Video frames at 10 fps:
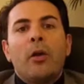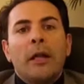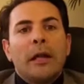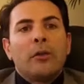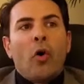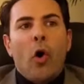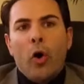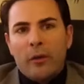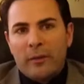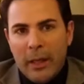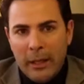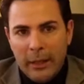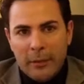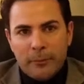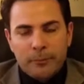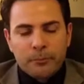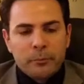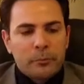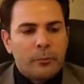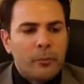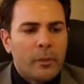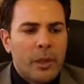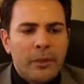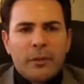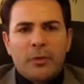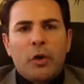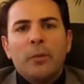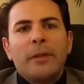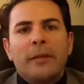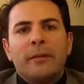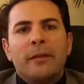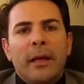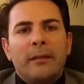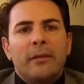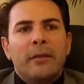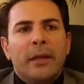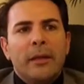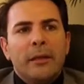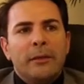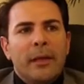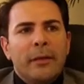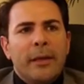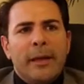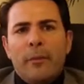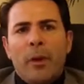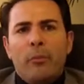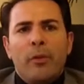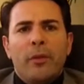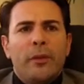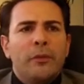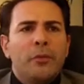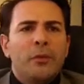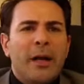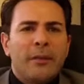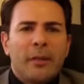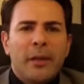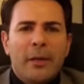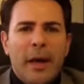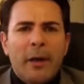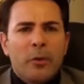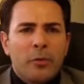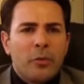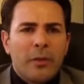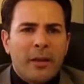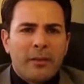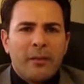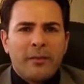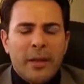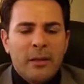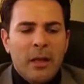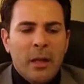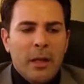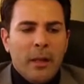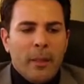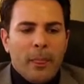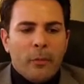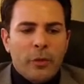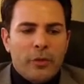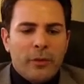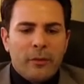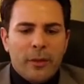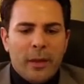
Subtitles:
calling it wholesaling. It's a term that they came up with in 2009 or 2010, which is